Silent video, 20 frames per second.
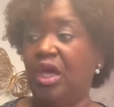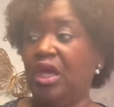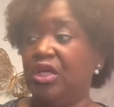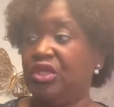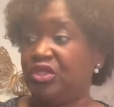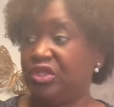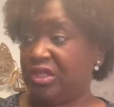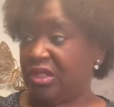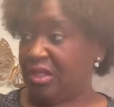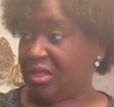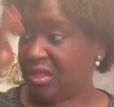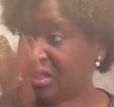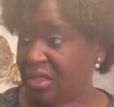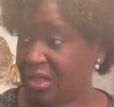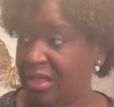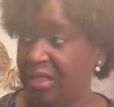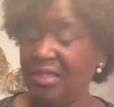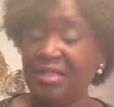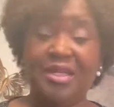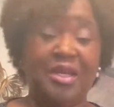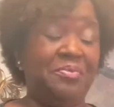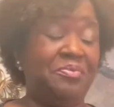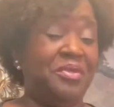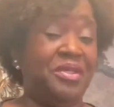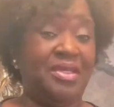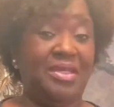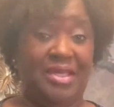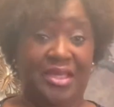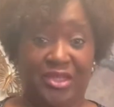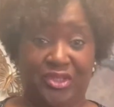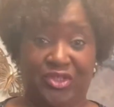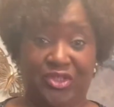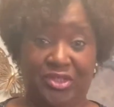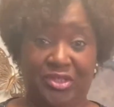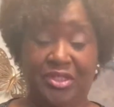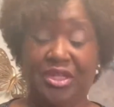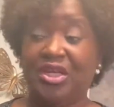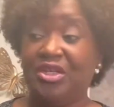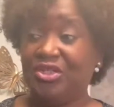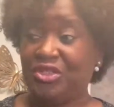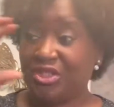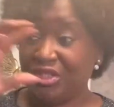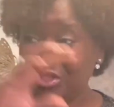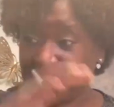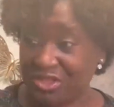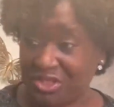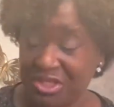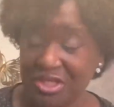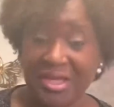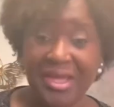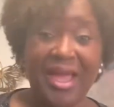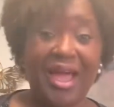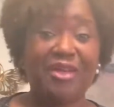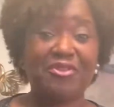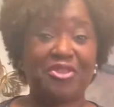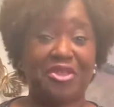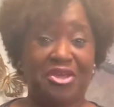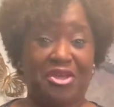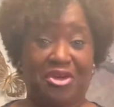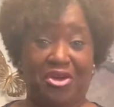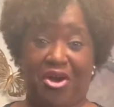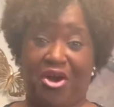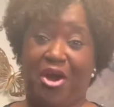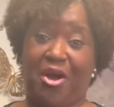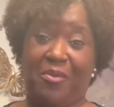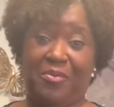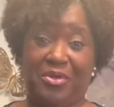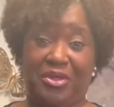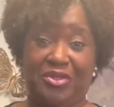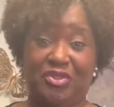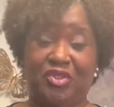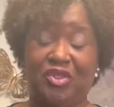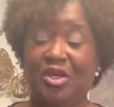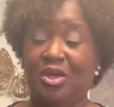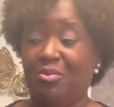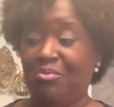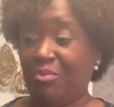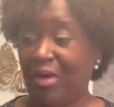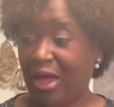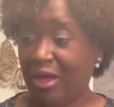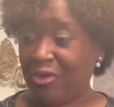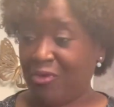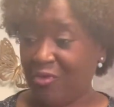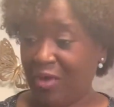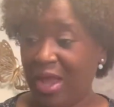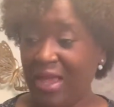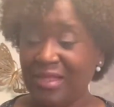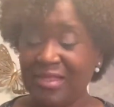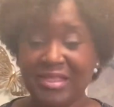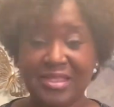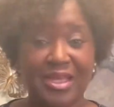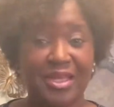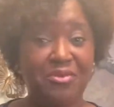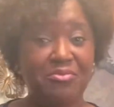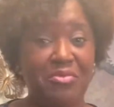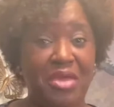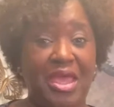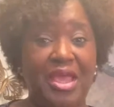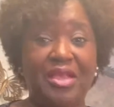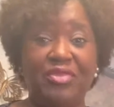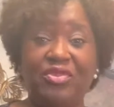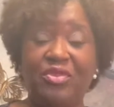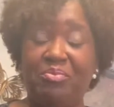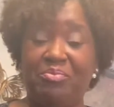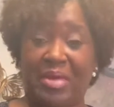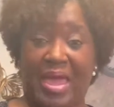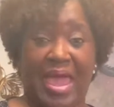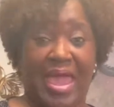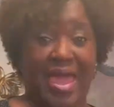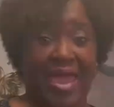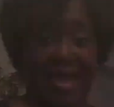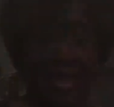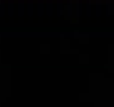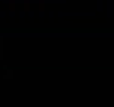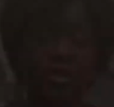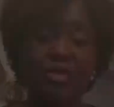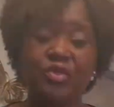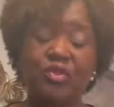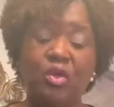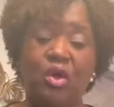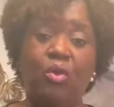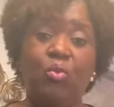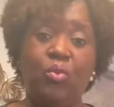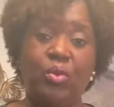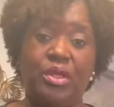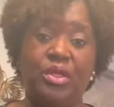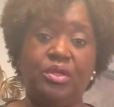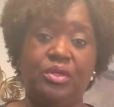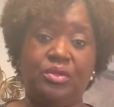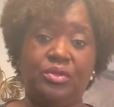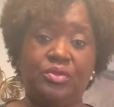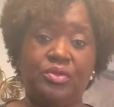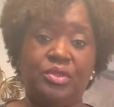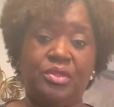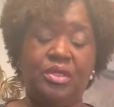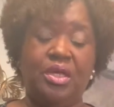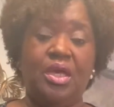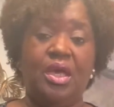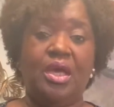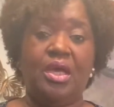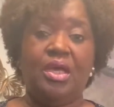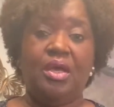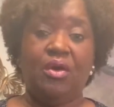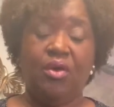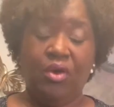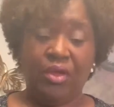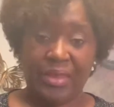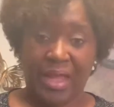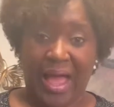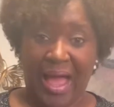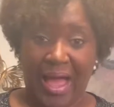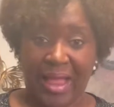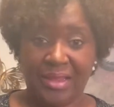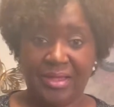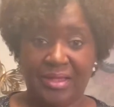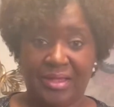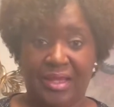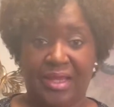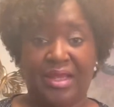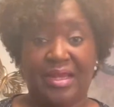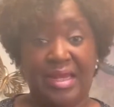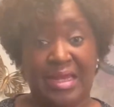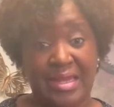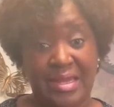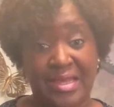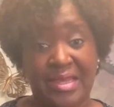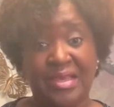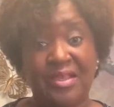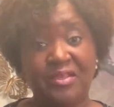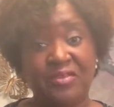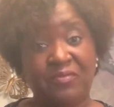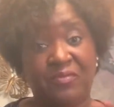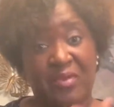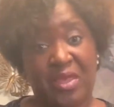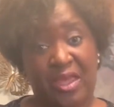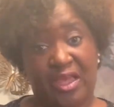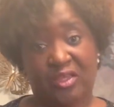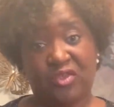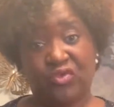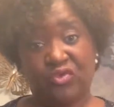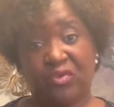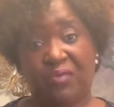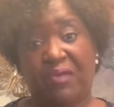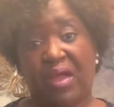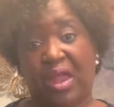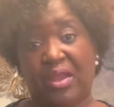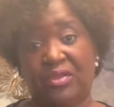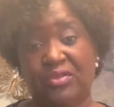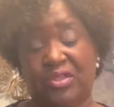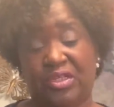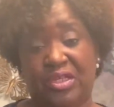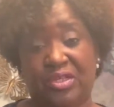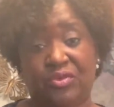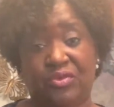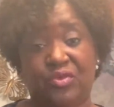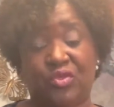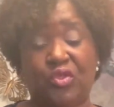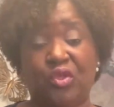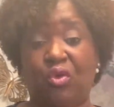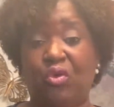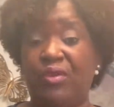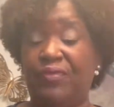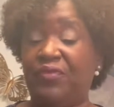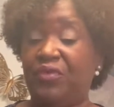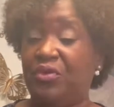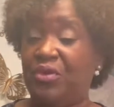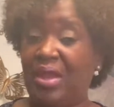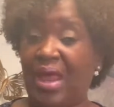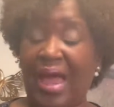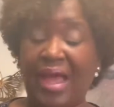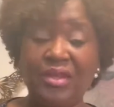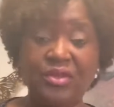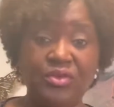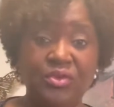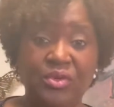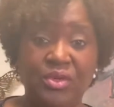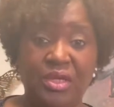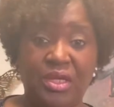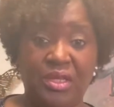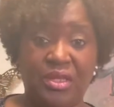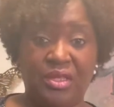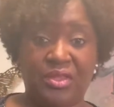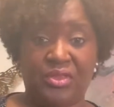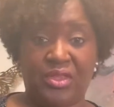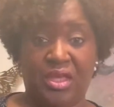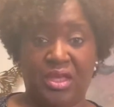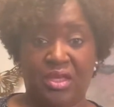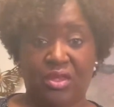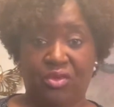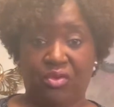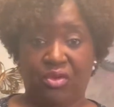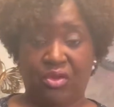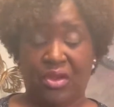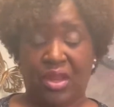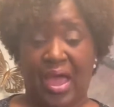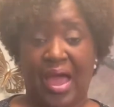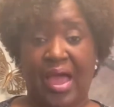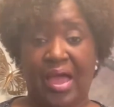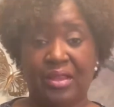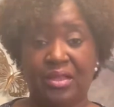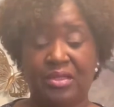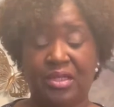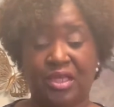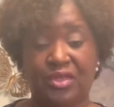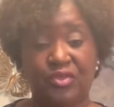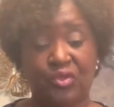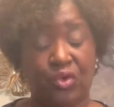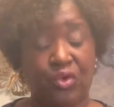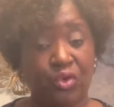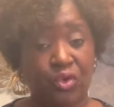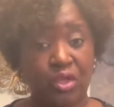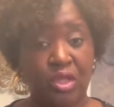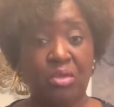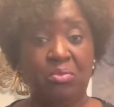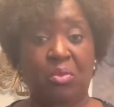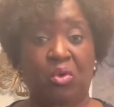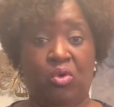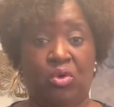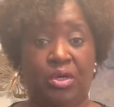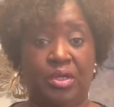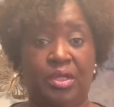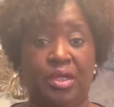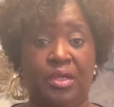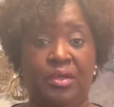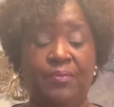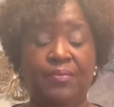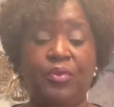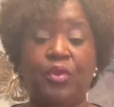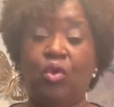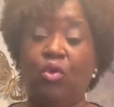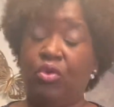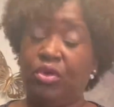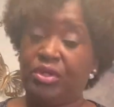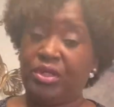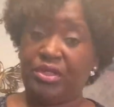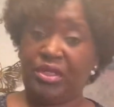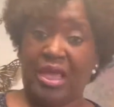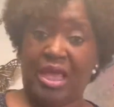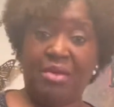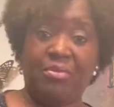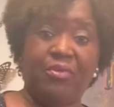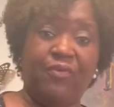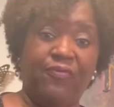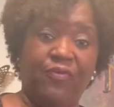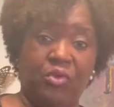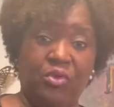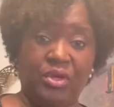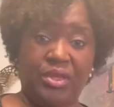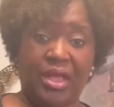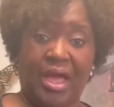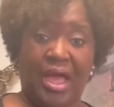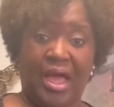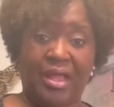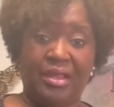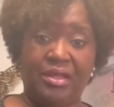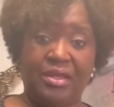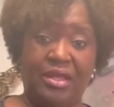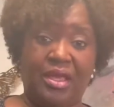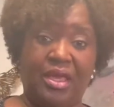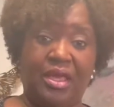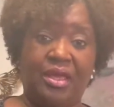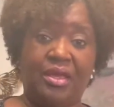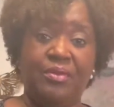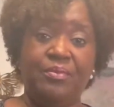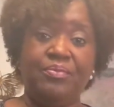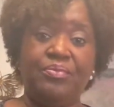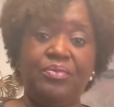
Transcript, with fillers: She cleaned up the kitchen. She took out the garbage. My grandson made the bag. Meals on Wheels on the holiday needs extra volunteers. So if you're not doing anything on the holidays, early morning, or the day before the holiday,